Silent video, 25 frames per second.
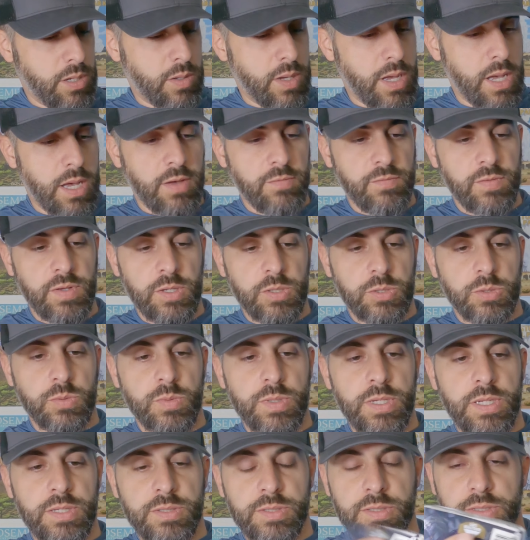obvious
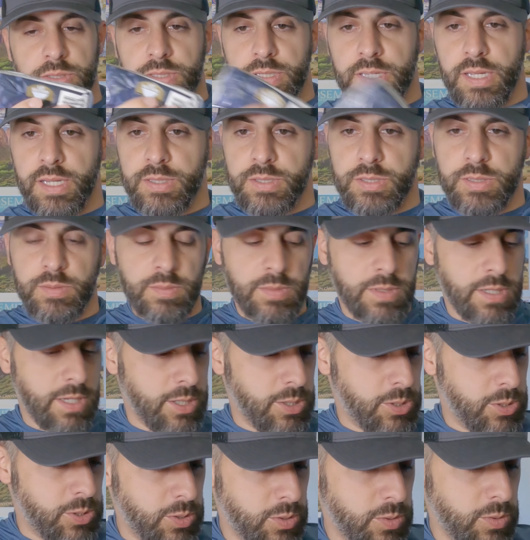reasons. Had some
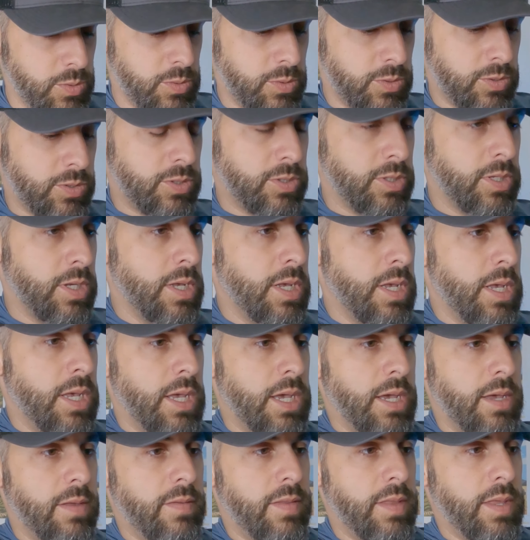tissues.
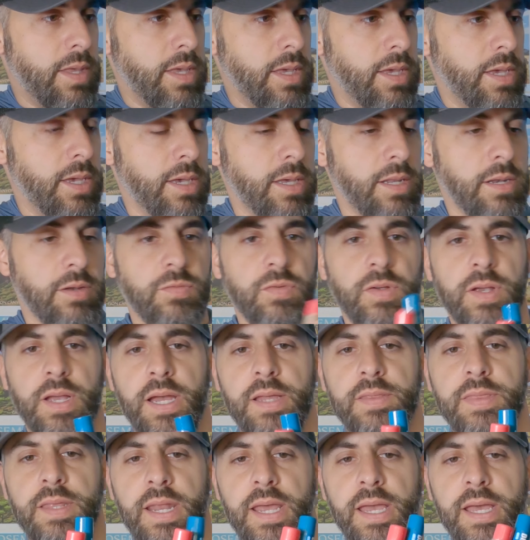And then I
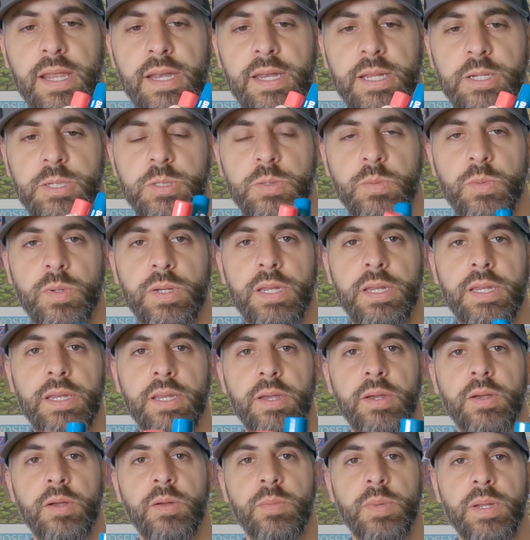forgot that I had an extra one in
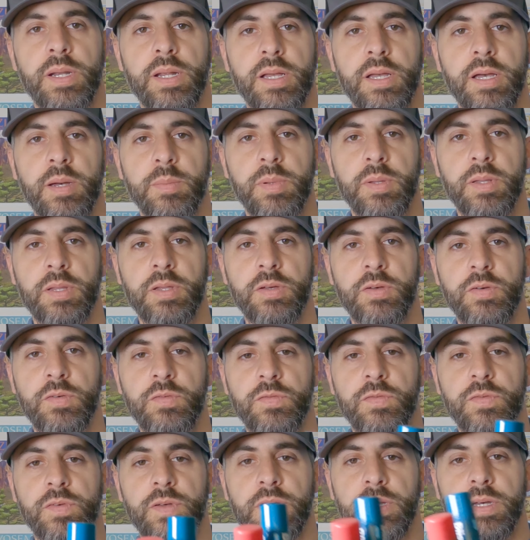here, but a couple
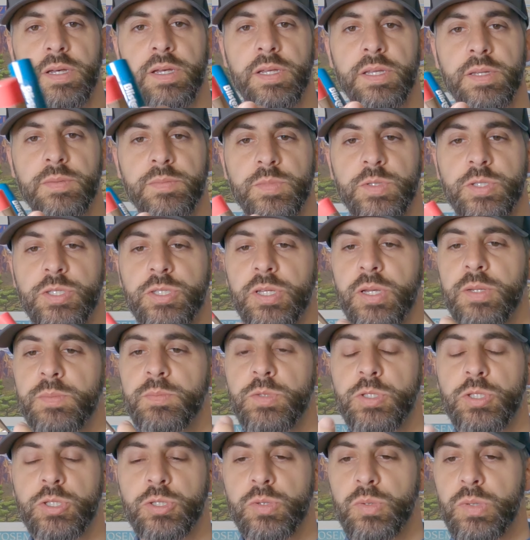of
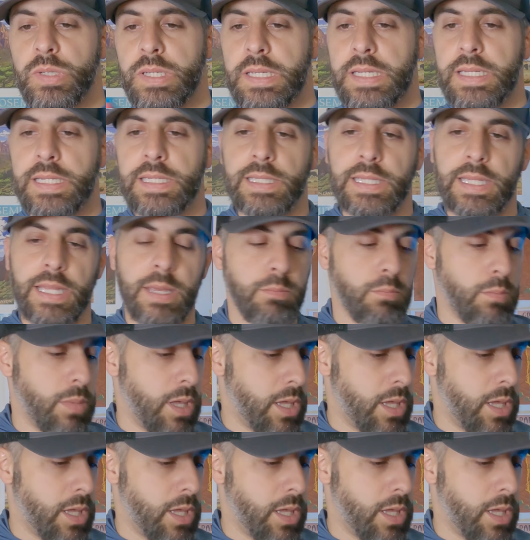sunscreen lip